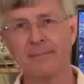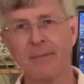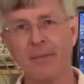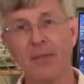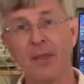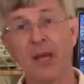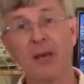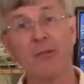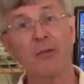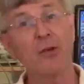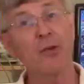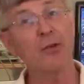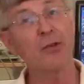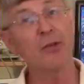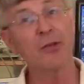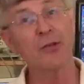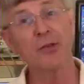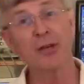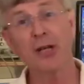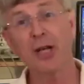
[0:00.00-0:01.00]
The effort
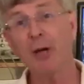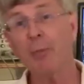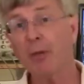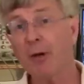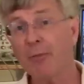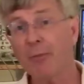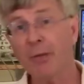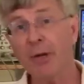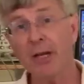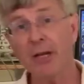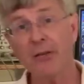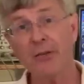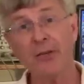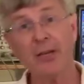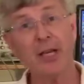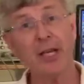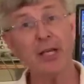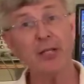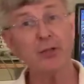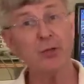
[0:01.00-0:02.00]
is just a couple of
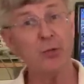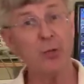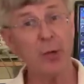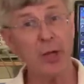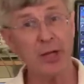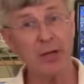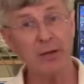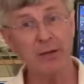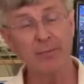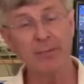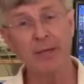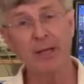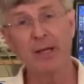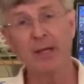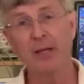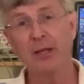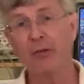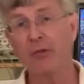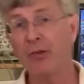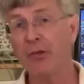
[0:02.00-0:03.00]
minutes each week.
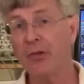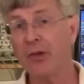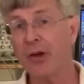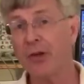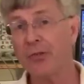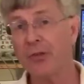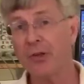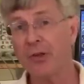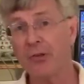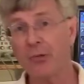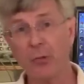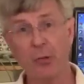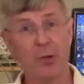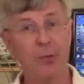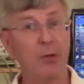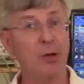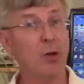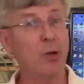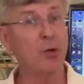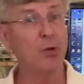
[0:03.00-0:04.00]
The result is we
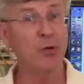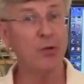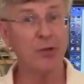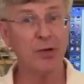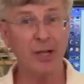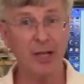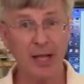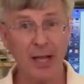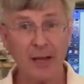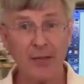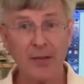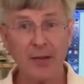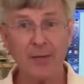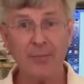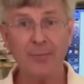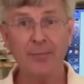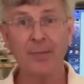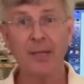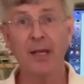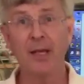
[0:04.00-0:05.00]
lose
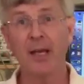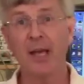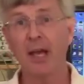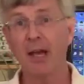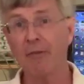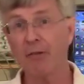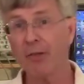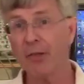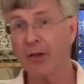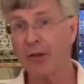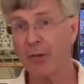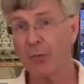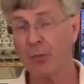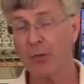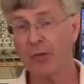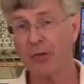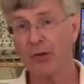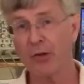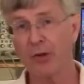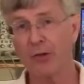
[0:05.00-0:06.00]
nothing. Everything is
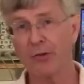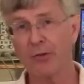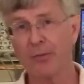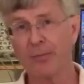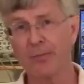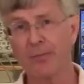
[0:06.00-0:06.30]
preserved.